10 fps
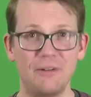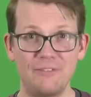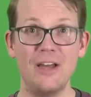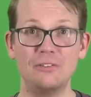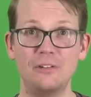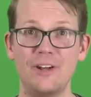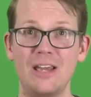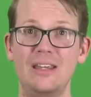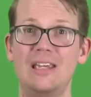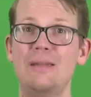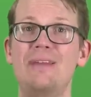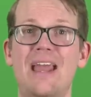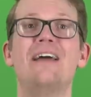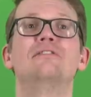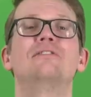But fossil finding can be
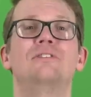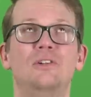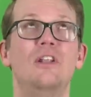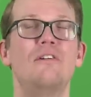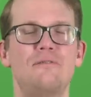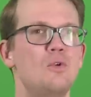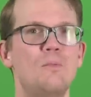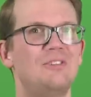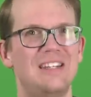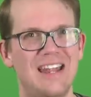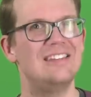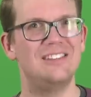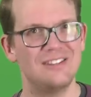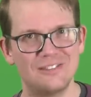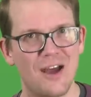as full of
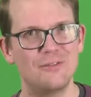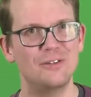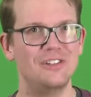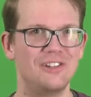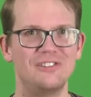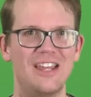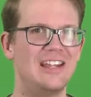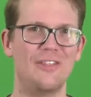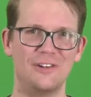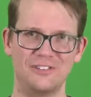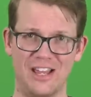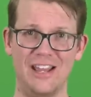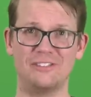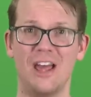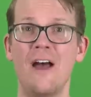oopsie-daisy discoveries as any other
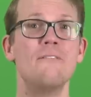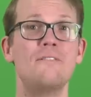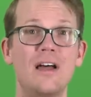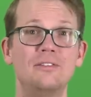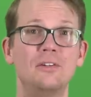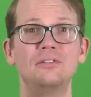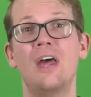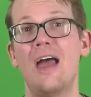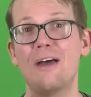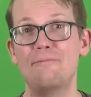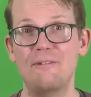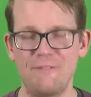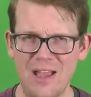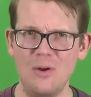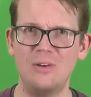science. Fossils have been
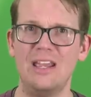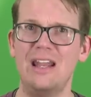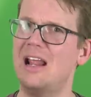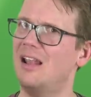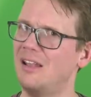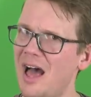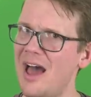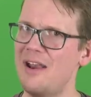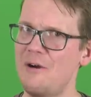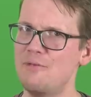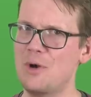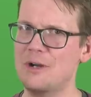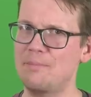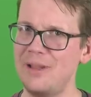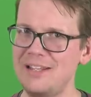found in a lot of
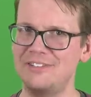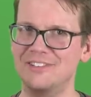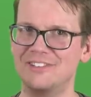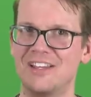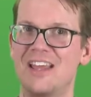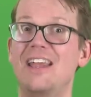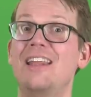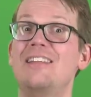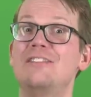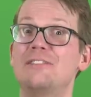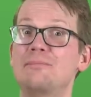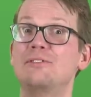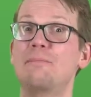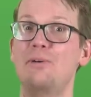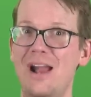weird places, and in some
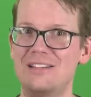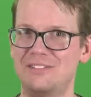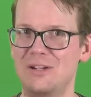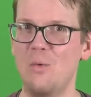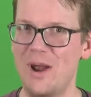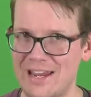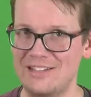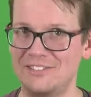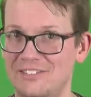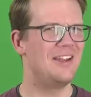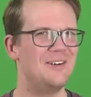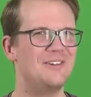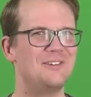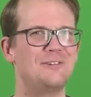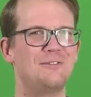surprising ways. Here are
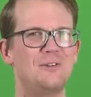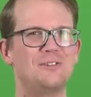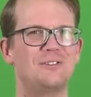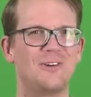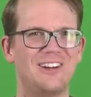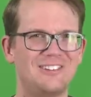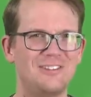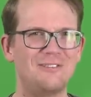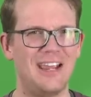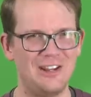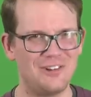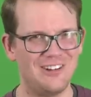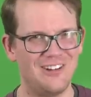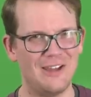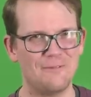just a few stories of
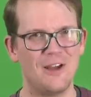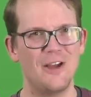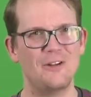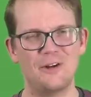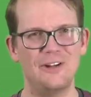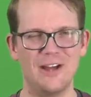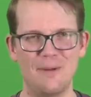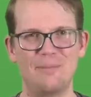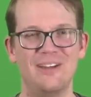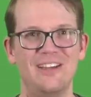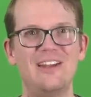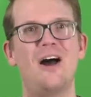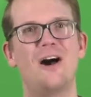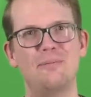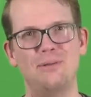ancient life turning up in odd